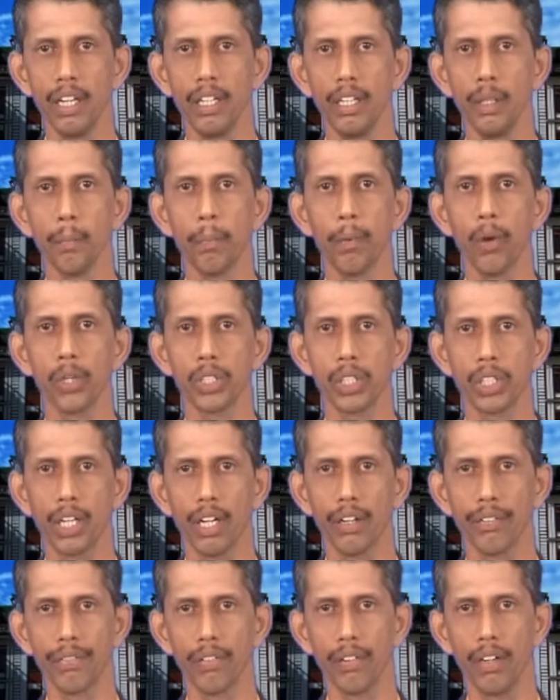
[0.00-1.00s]
implosion
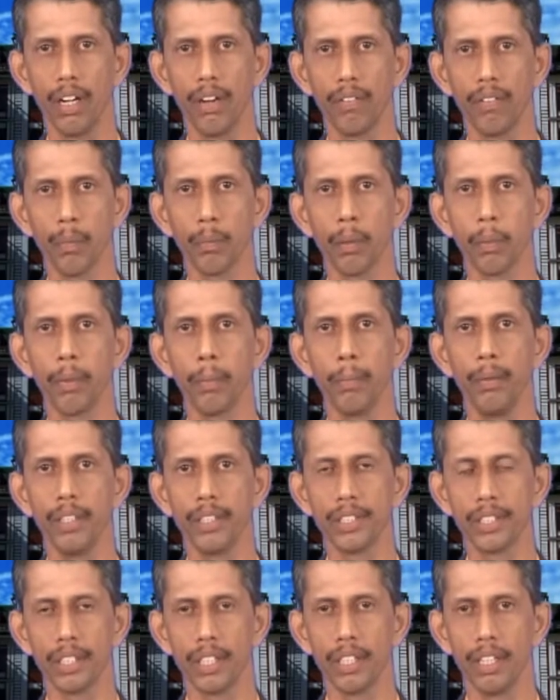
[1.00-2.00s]
of vapor
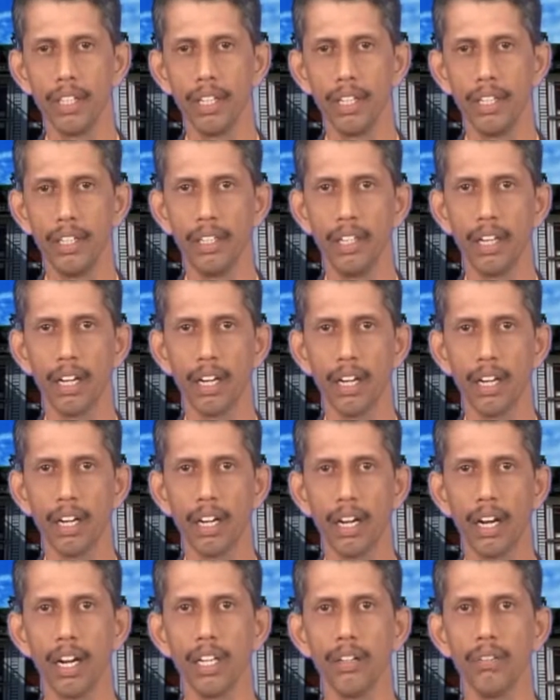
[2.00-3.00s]
bubbles in a
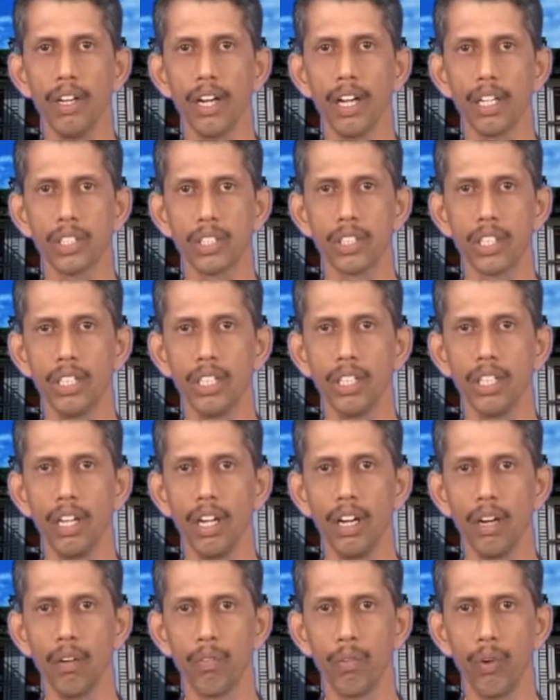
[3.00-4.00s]
high velocity
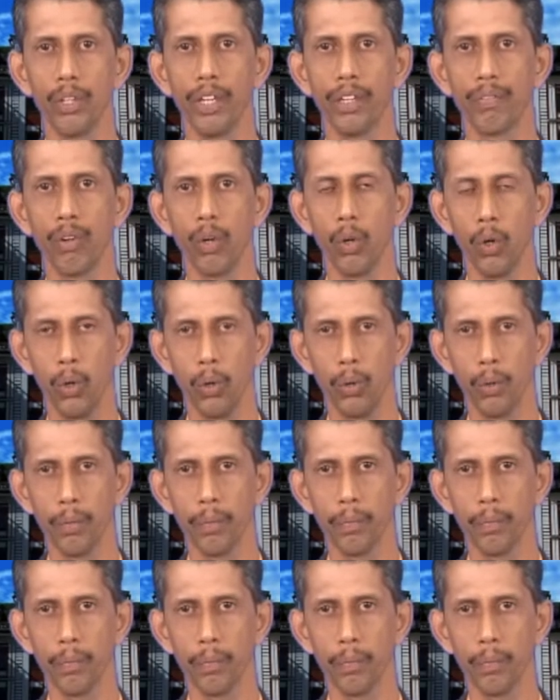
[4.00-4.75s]
fluid flow.